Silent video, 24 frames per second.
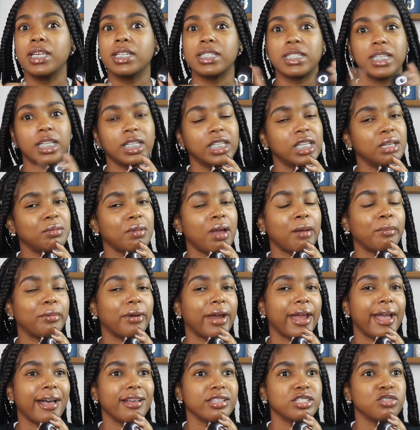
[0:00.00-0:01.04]
to clean my
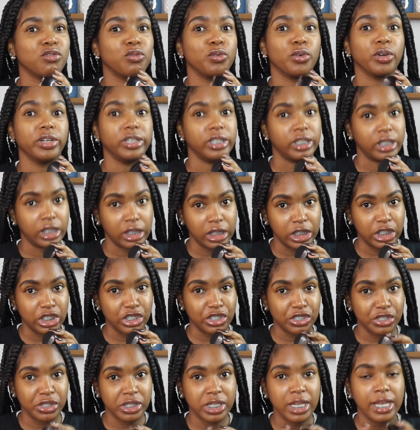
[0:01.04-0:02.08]
brows for
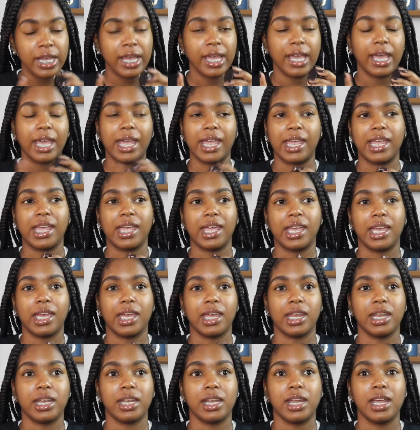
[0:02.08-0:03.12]
years
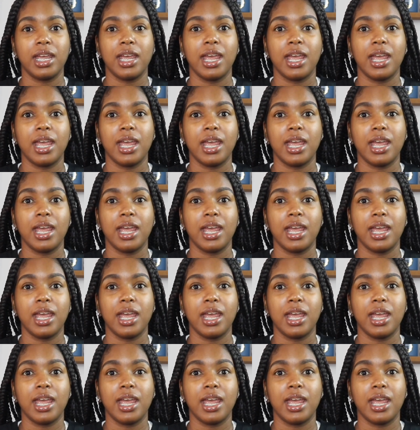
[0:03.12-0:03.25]
and